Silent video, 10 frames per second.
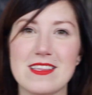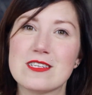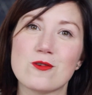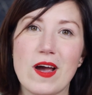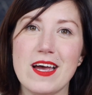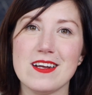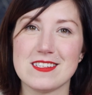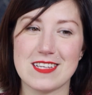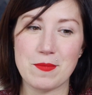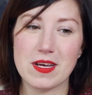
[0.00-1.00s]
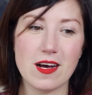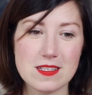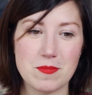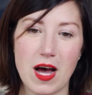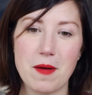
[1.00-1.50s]
that's great is that
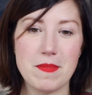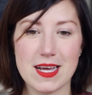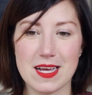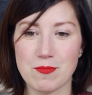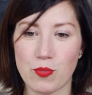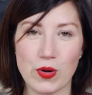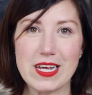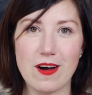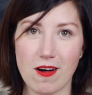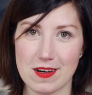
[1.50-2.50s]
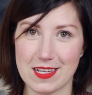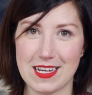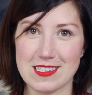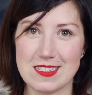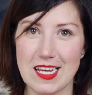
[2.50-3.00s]
because I'm not making pretty art at
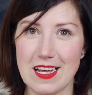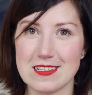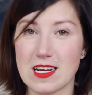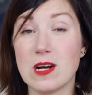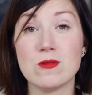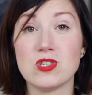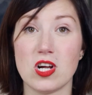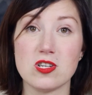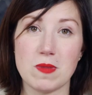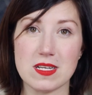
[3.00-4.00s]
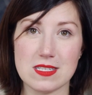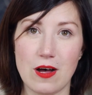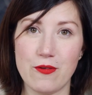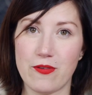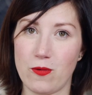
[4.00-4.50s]
that stage, I don't judge
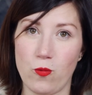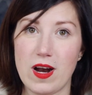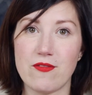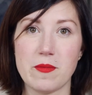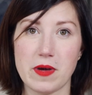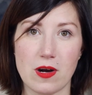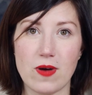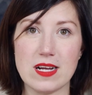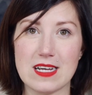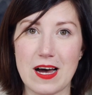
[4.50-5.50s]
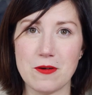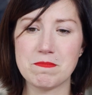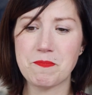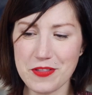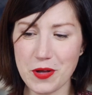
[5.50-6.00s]
myself for whatever I'm going to write down.